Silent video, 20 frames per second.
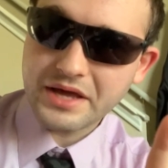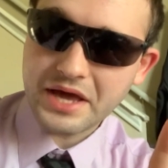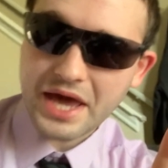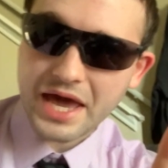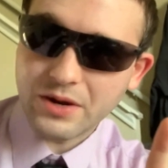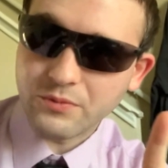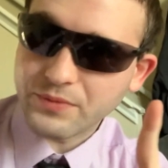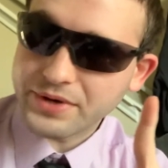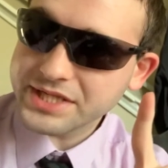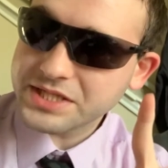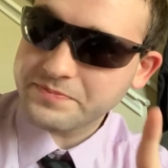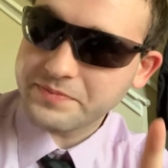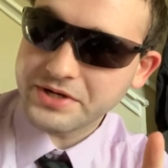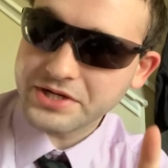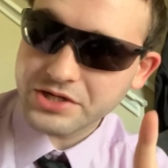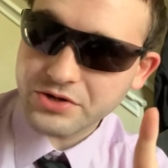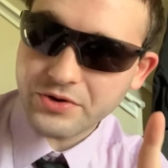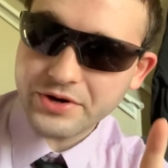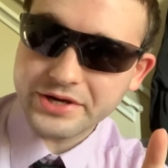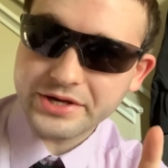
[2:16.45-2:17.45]
and what's
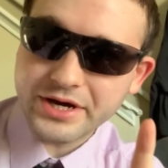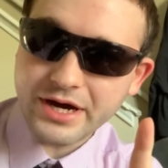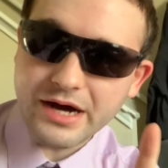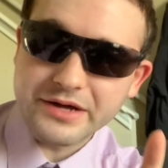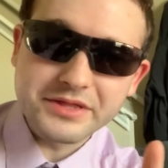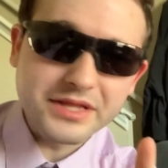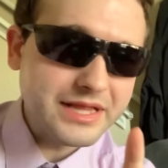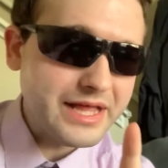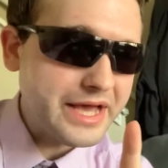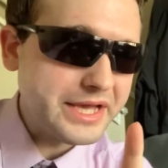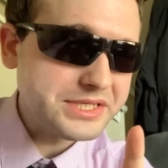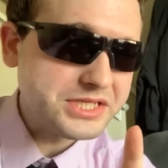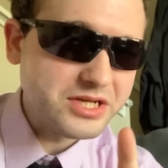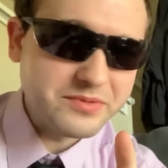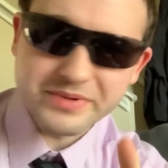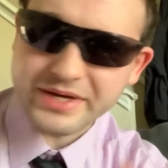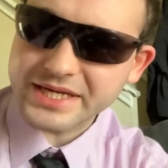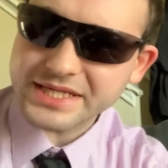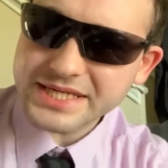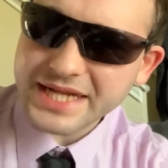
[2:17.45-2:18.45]
been going on the last year,
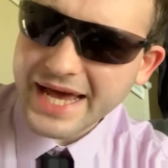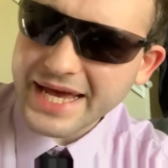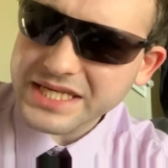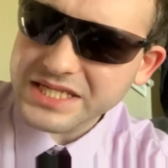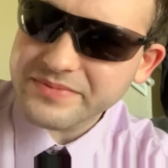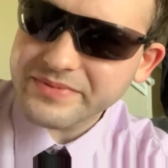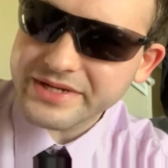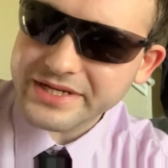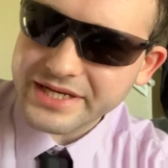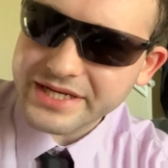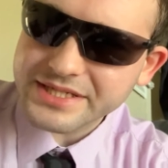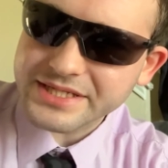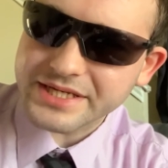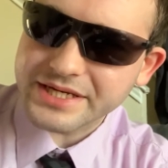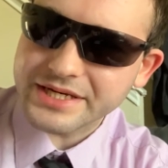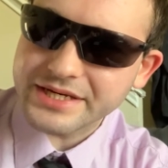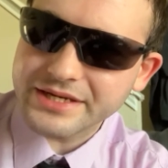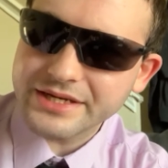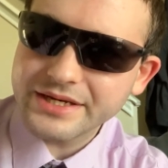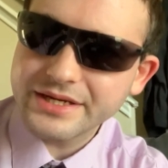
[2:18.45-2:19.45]
because it hasn't been
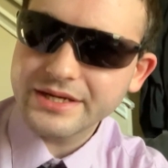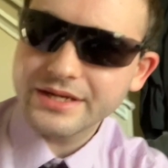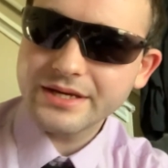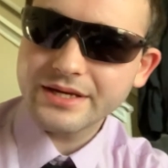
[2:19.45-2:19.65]
easy.